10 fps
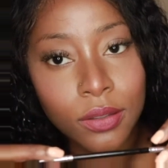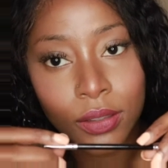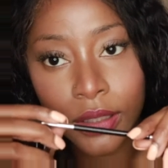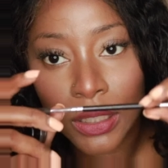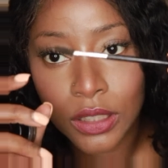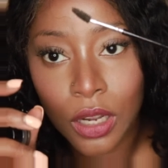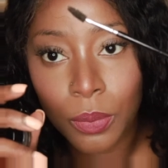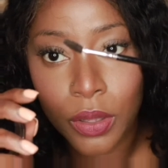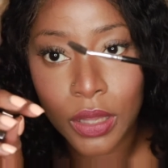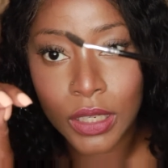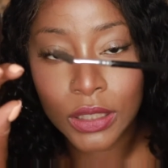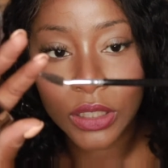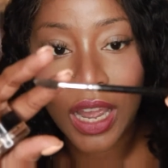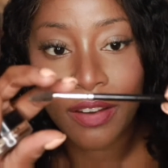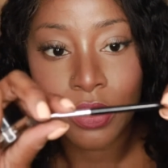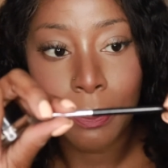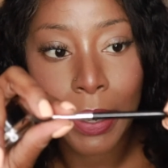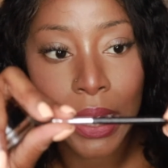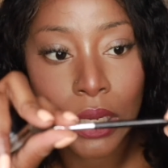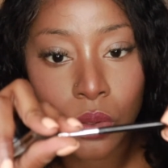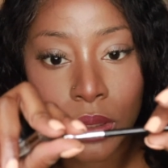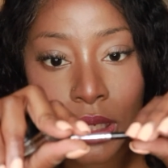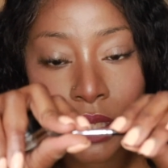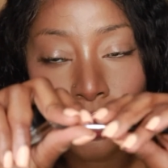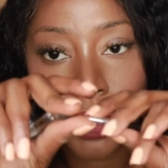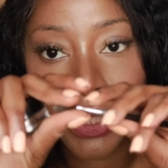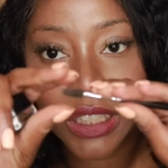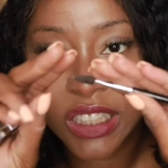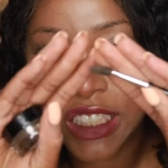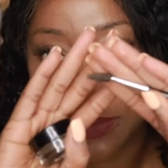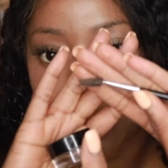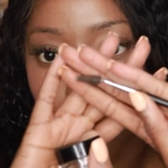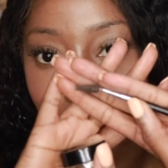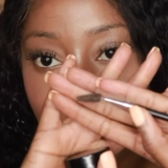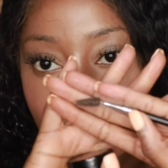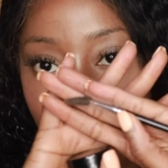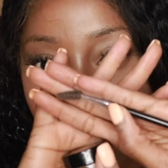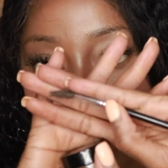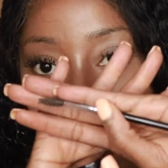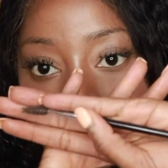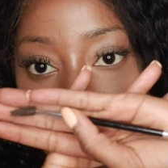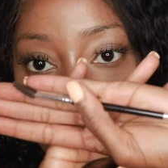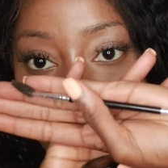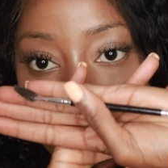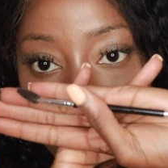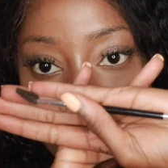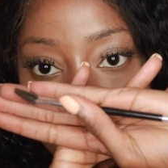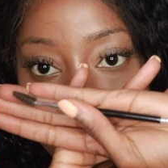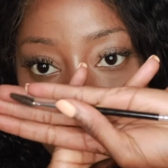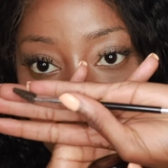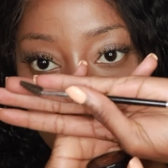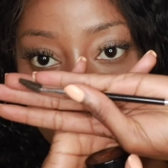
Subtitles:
it doesn't come with this, you have to buy it with it, which is the spoolie and the tip that you